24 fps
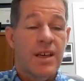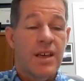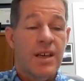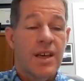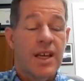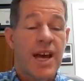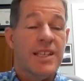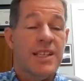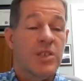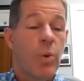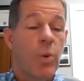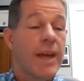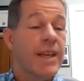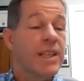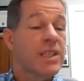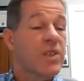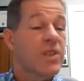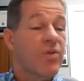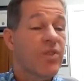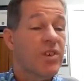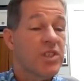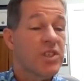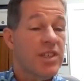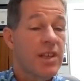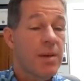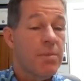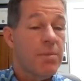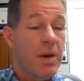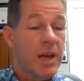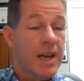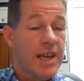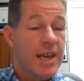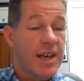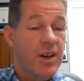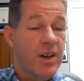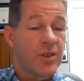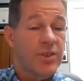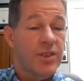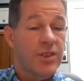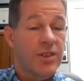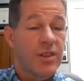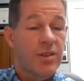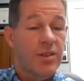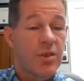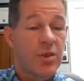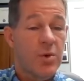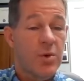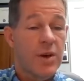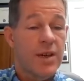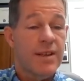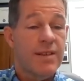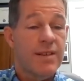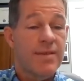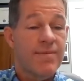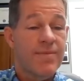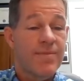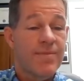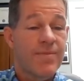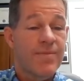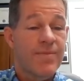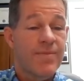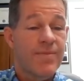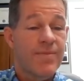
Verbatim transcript: and not just waits for somebody else to do it.